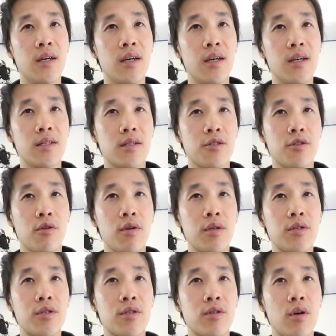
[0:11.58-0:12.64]
the
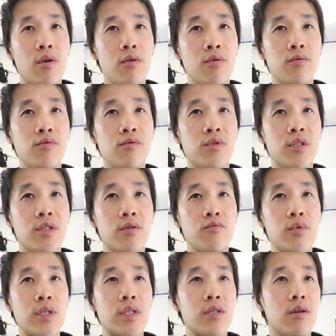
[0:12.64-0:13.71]
soaking stone's
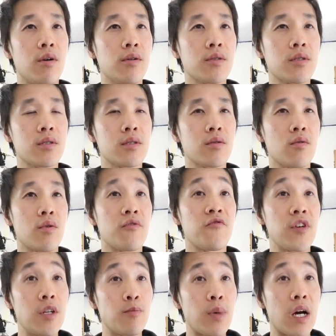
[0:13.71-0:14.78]
results or
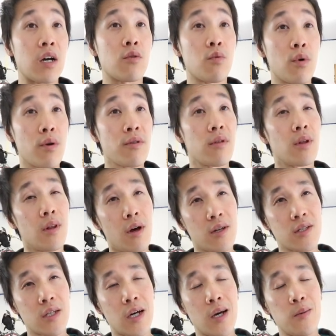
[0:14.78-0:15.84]
feedback worth the
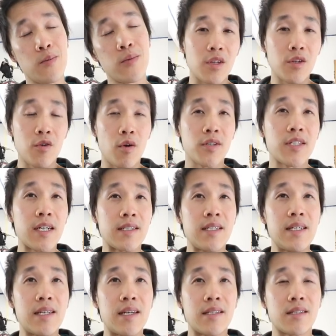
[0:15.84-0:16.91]
lost time? Your
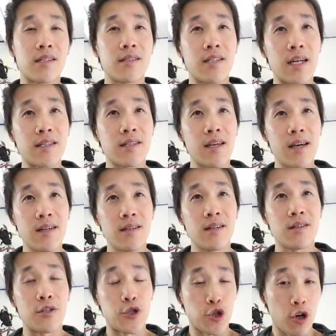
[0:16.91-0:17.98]
technique is going to dictate
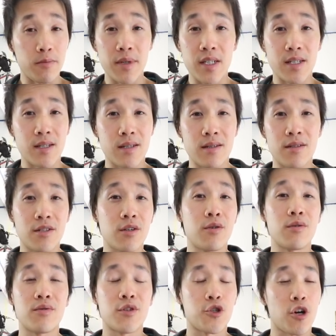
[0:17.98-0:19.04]
the sharpness.
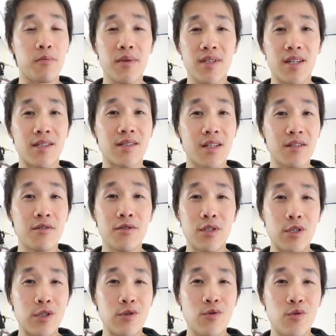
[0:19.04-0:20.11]
So the sharpness has nothing to
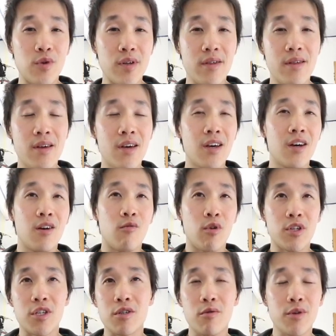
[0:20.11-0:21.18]
do with
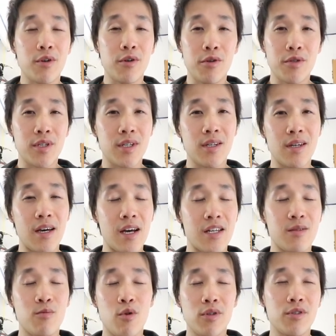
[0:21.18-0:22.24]
what stone you're using. It
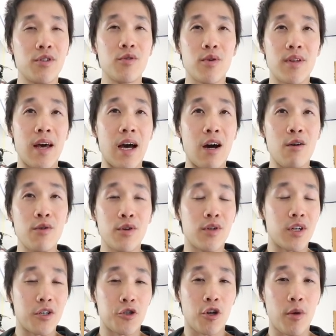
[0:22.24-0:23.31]
has more to do with how
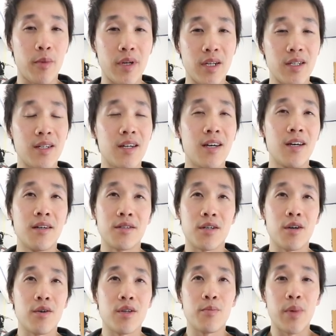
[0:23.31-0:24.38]
you're going to sharpen it.
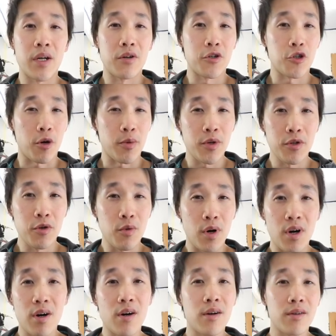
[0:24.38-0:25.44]
So the better sharpener you
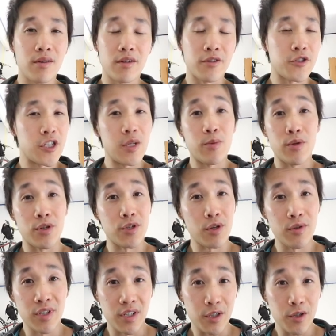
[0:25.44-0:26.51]
are, the cheaper the
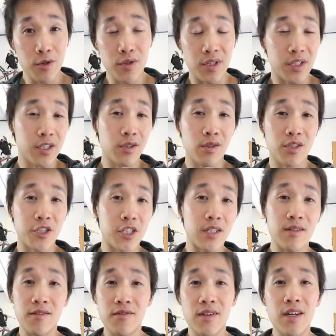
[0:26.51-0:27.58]
stone you can use and still
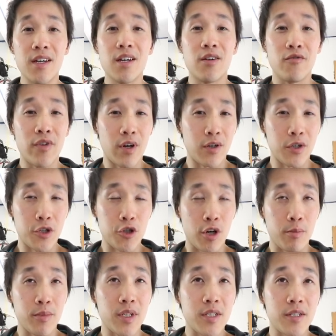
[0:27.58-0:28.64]
achieve very good
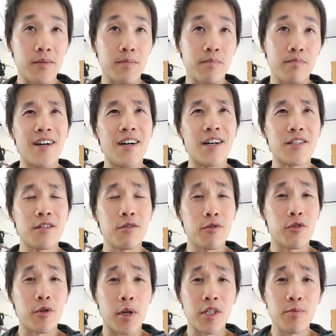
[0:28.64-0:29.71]
sharpness. So
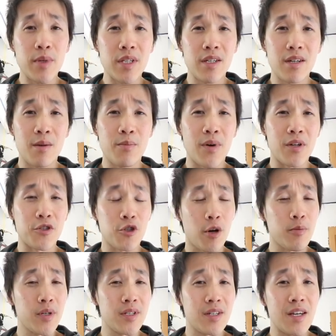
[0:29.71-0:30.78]
the responsibility upon
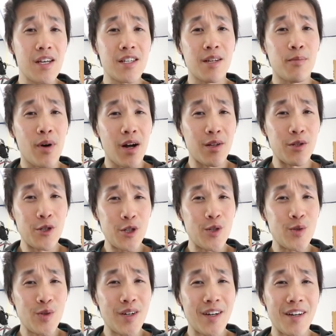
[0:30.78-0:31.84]
sharpness is upon
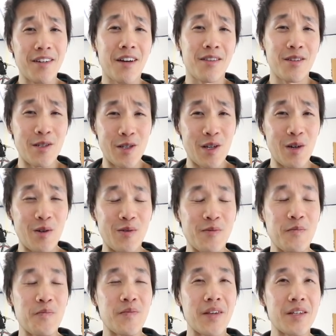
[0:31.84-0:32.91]
you, not the
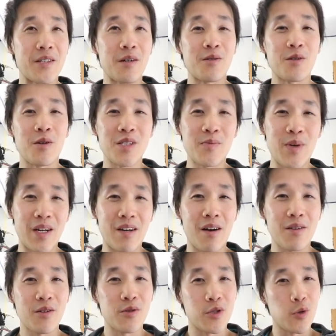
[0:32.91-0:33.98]
stone. So don't depend
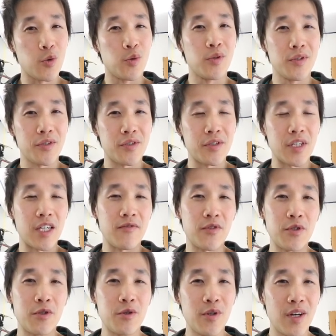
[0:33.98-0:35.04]
on your tools to give
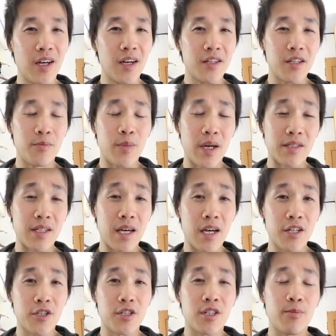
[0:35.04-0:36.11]
you the best
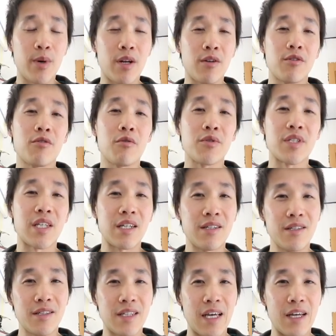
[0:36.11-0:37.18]
edge. Depend on your own
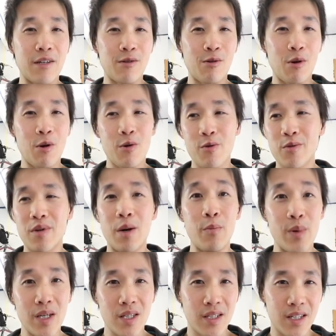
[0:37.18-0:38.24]
skills and your own
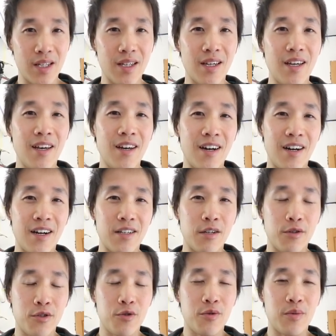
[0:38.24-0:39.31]
ability
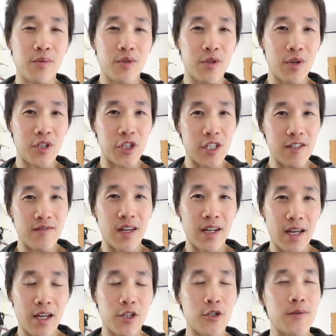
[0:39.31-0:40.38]
to achieve that
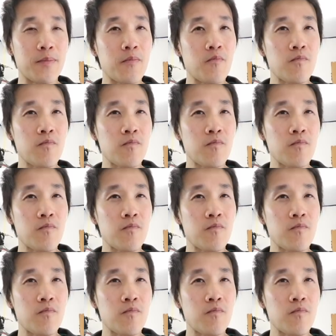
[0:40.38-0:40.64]
edge.